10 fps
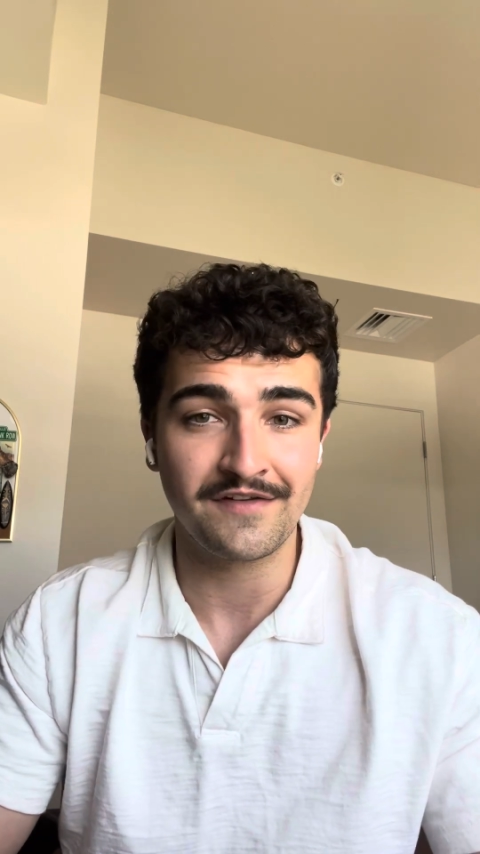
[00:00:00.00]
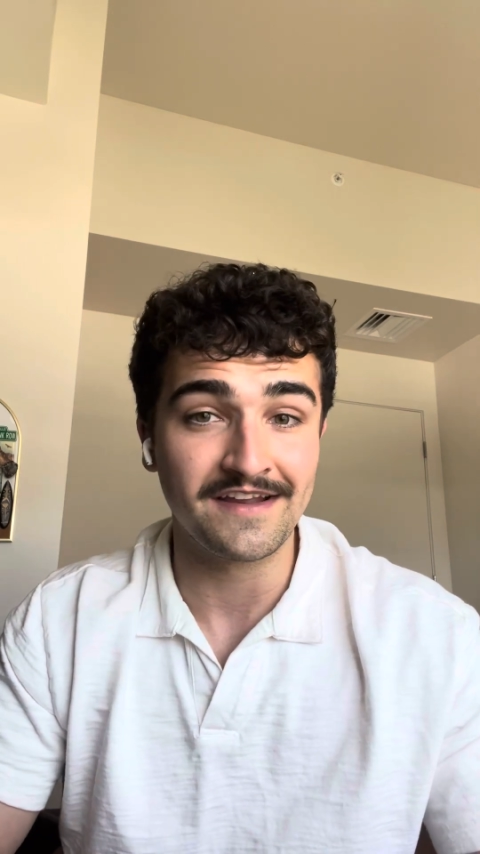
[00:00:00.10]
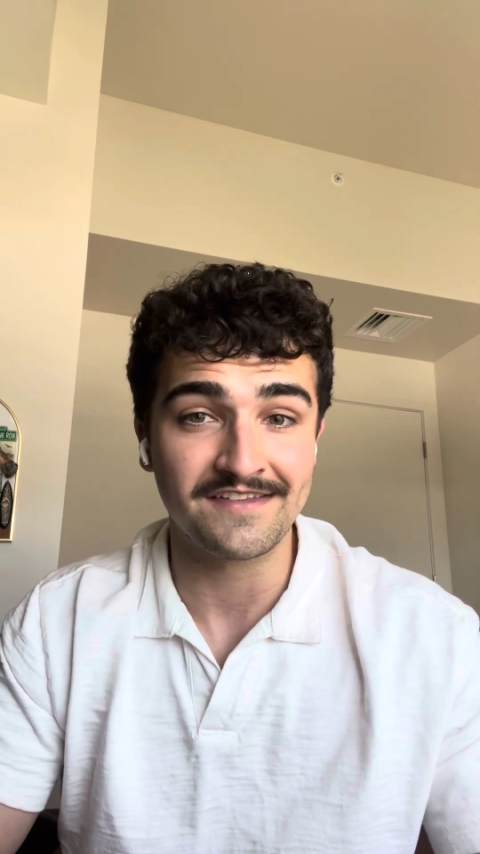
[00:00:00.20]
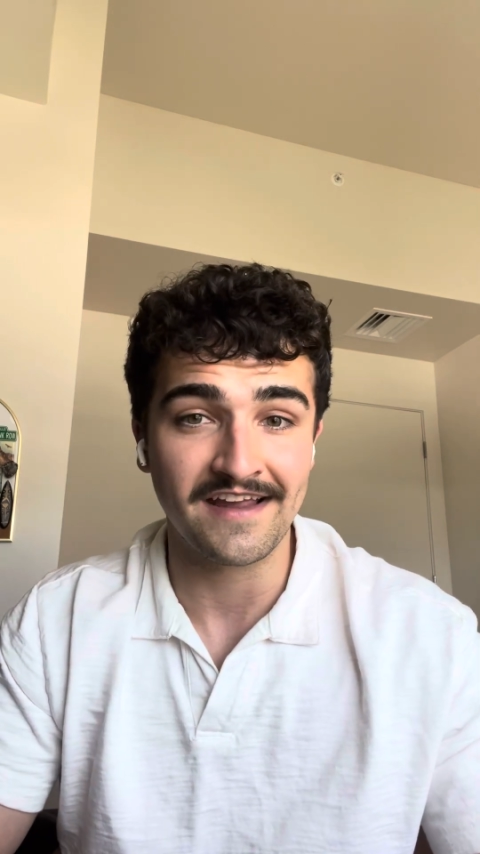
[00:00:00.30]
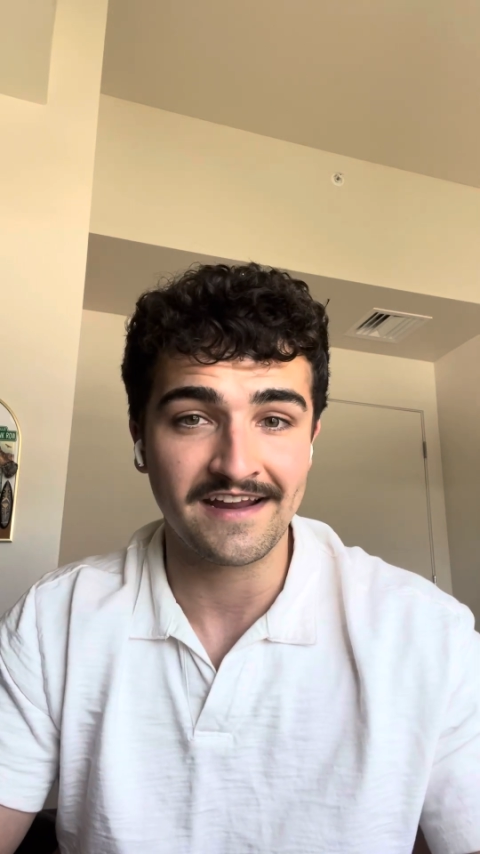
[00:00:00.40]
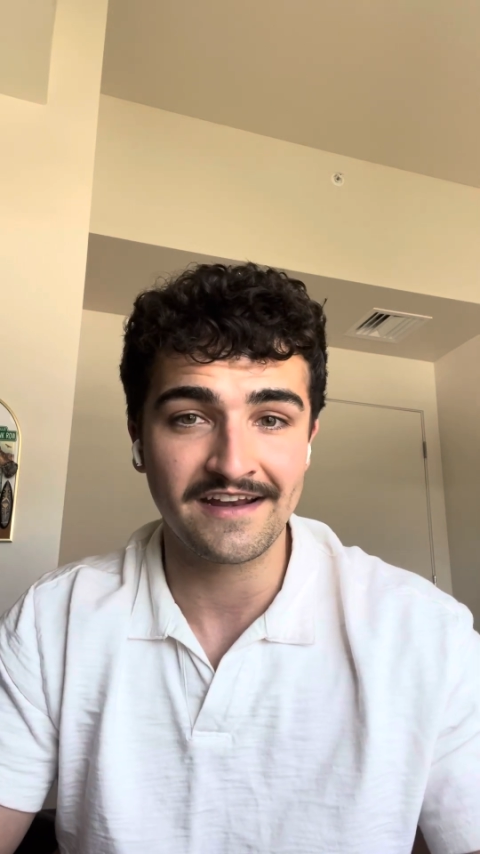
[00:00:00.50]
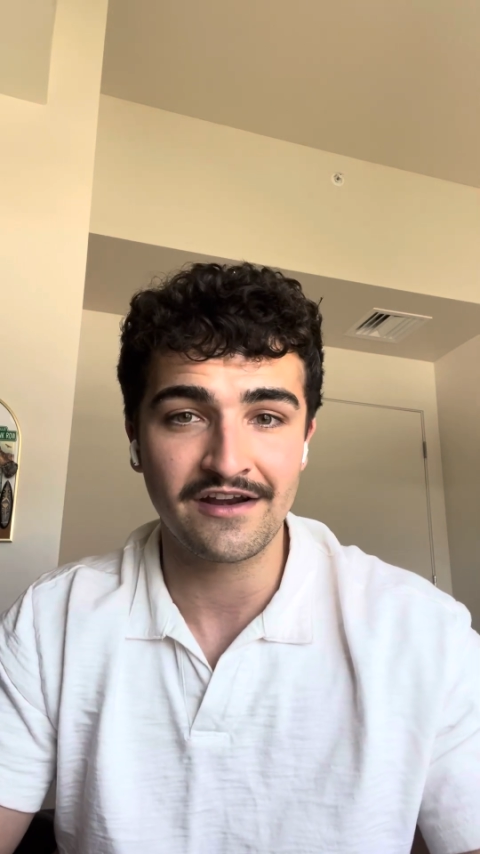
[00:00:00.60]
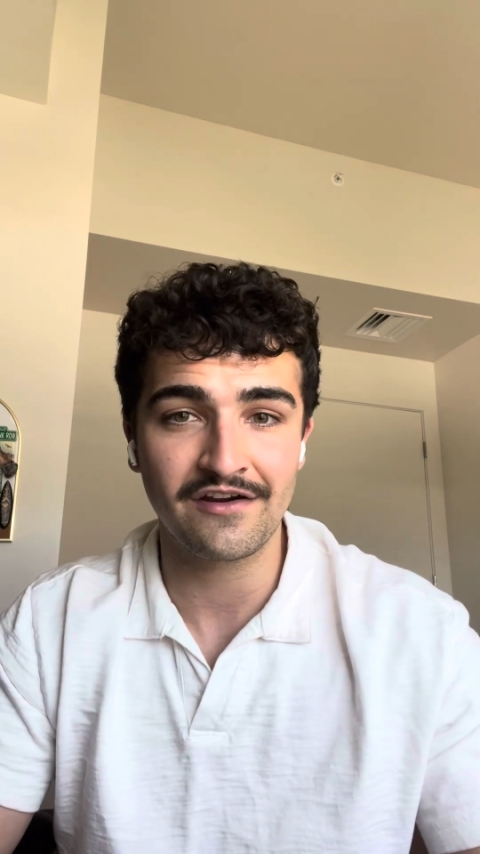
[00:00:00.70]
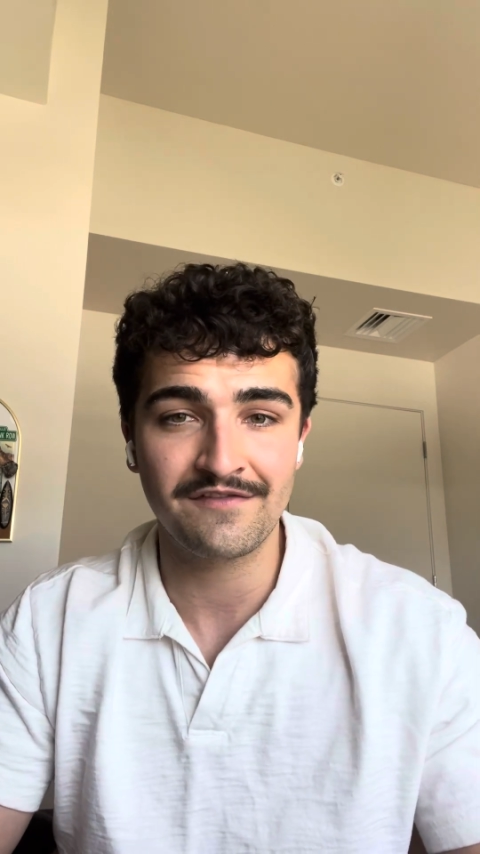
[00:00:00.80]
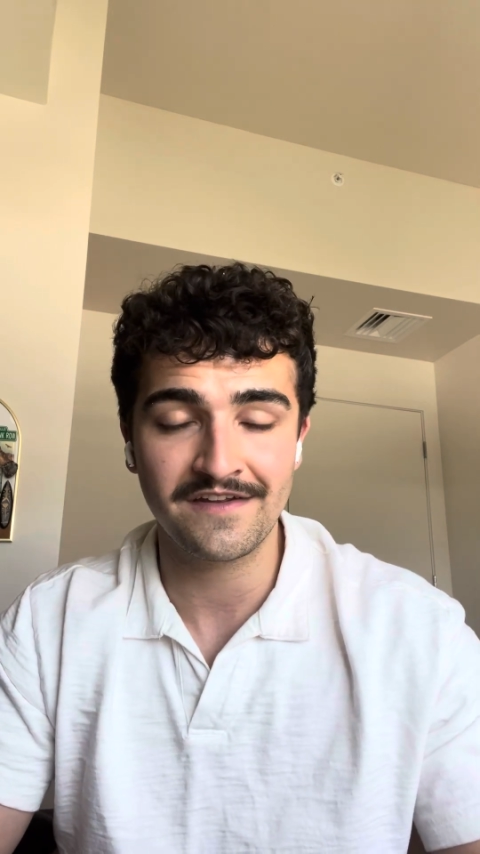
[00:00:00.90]
and
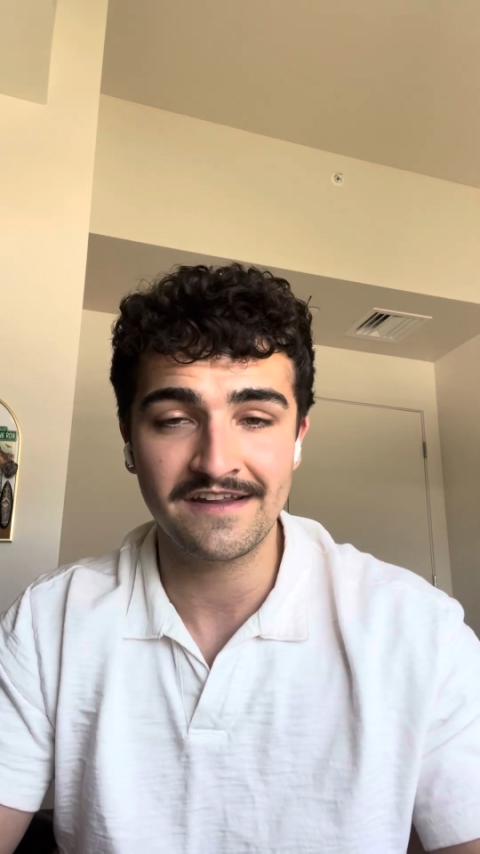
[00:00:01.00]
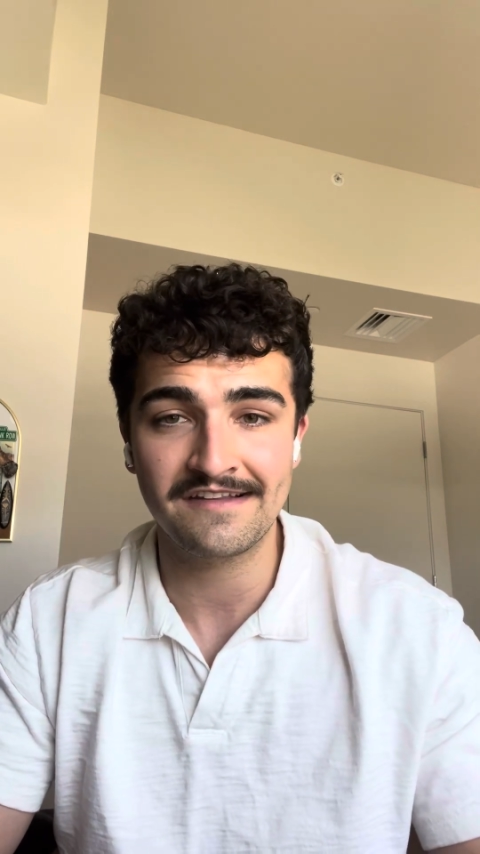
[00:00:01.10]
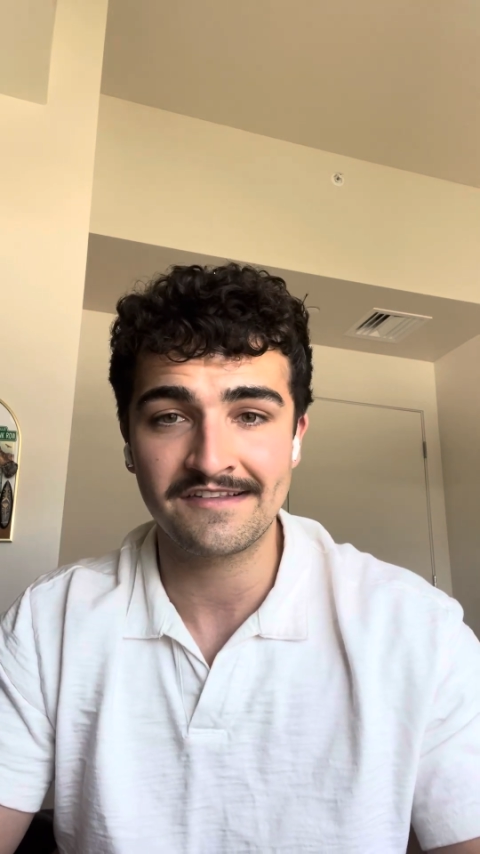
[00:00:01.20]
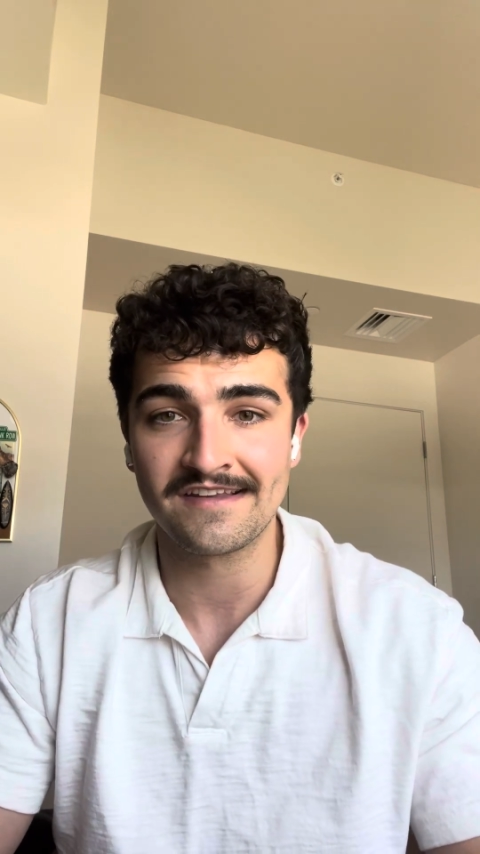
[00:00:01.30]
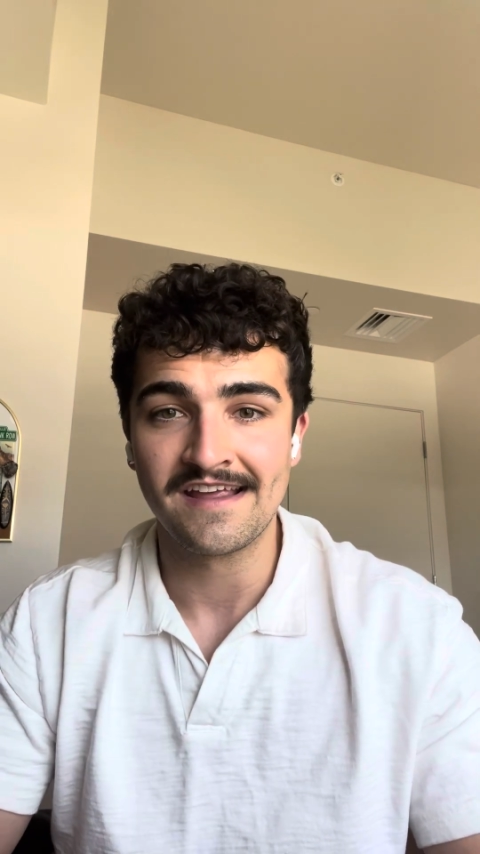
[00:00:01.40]
secondary fees,